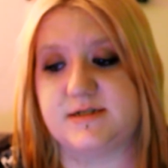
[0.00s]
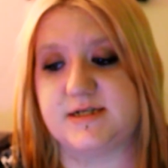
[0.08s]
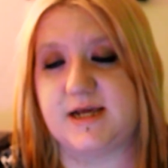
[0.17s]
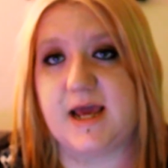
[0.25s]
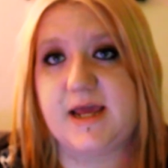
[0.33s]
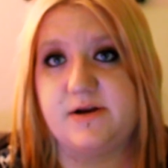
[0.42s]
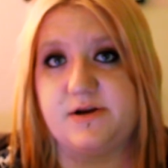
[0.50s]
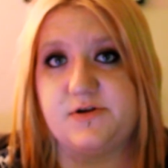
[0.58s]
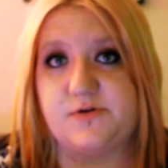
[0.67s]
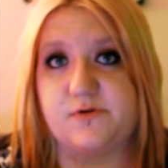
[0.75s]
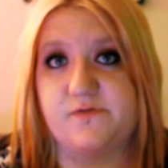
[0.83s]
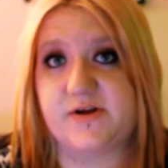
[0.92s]
to get you to
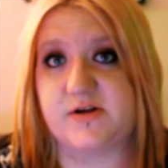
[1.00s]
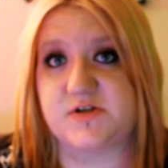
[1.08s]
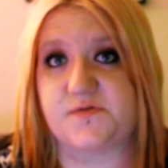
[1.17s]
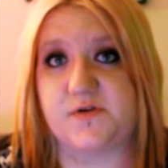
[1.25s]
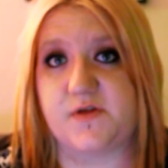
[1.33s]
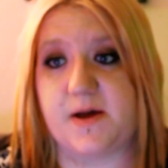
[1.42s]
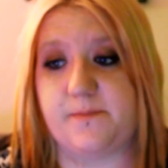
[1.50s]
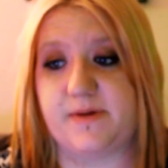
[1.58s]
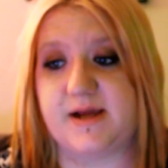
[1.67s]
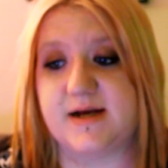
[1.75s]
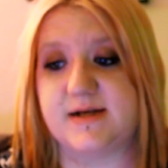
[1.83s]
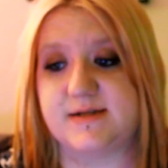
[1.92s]
do reviews for them,
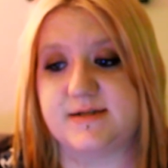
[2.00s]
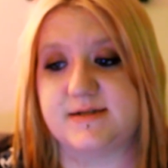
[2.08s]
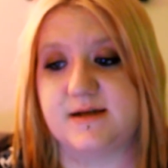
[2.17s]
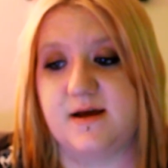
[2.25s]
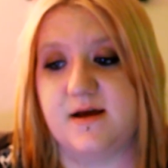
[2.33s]
because,